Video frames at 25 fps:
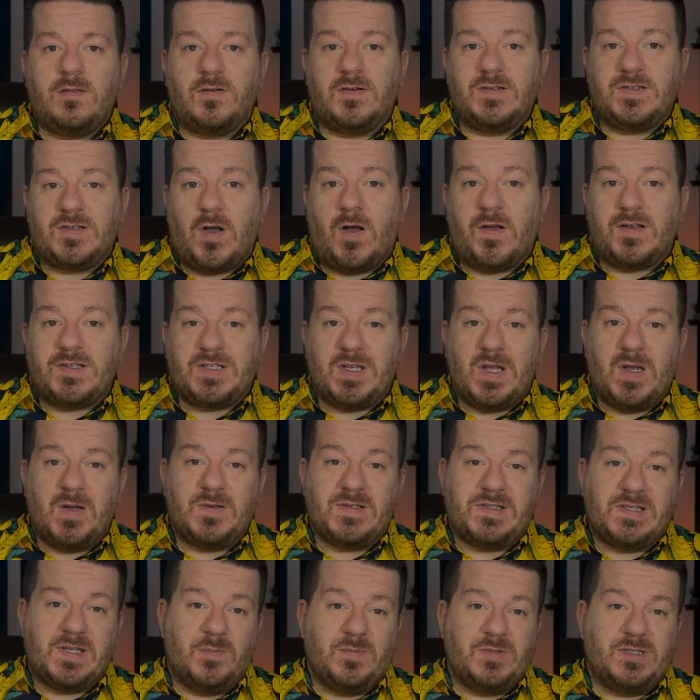There's also
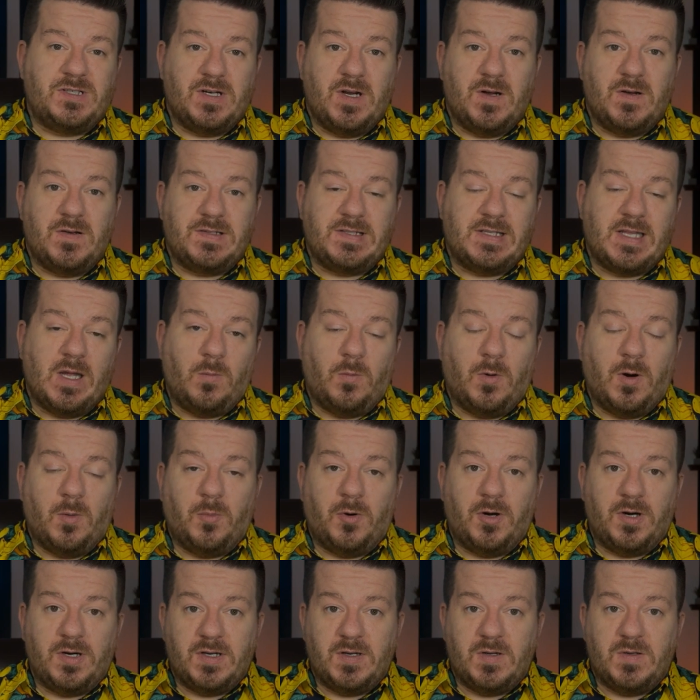some shows that were
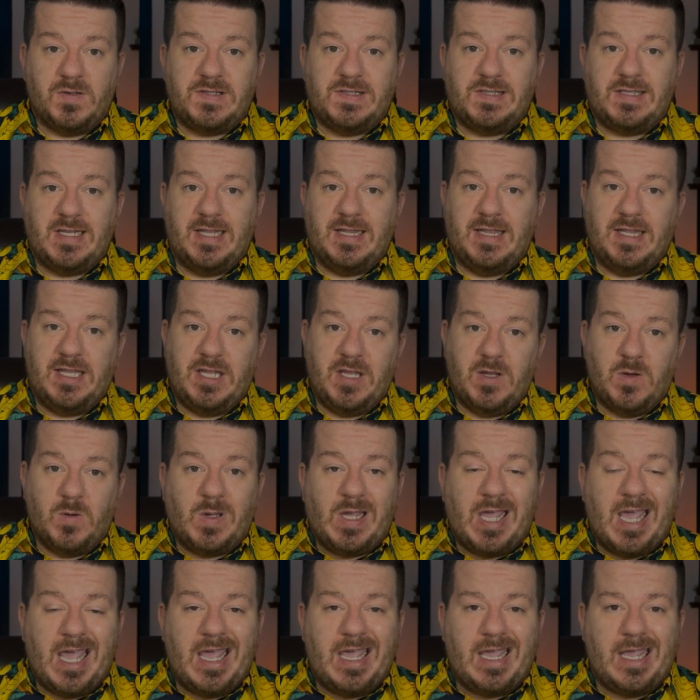produced in the
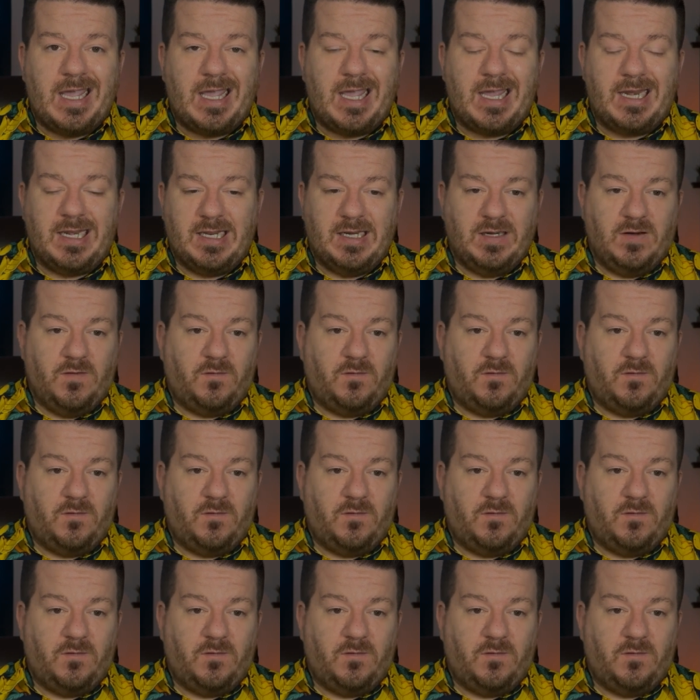UK and in